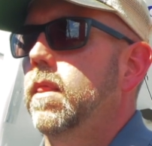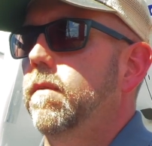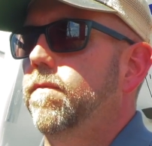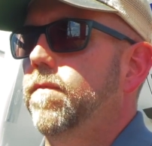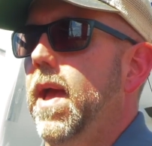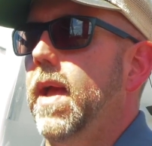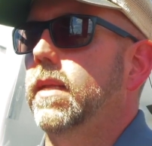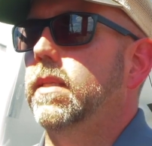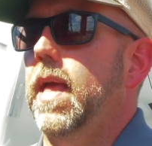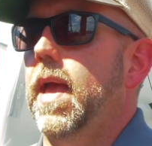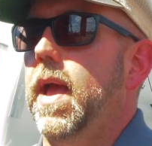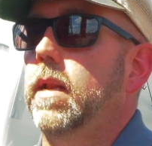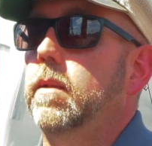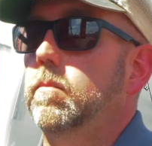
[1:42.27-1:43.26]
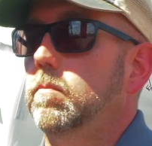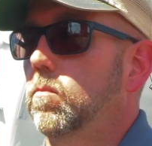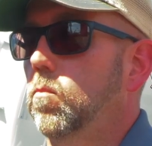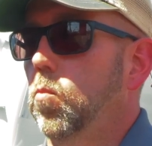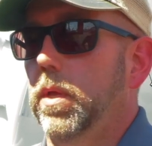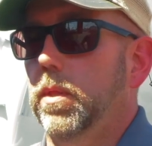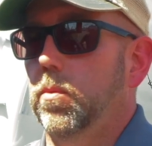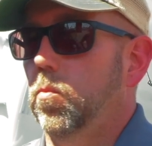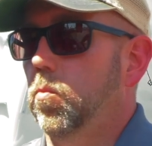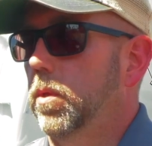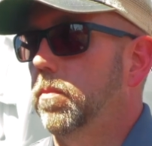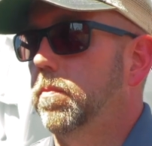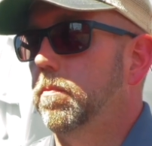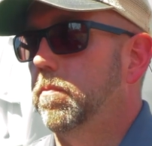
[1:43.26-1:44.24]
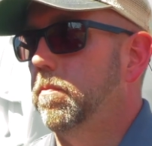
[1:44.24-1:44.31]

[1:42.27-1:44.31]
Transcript: the fact that with, with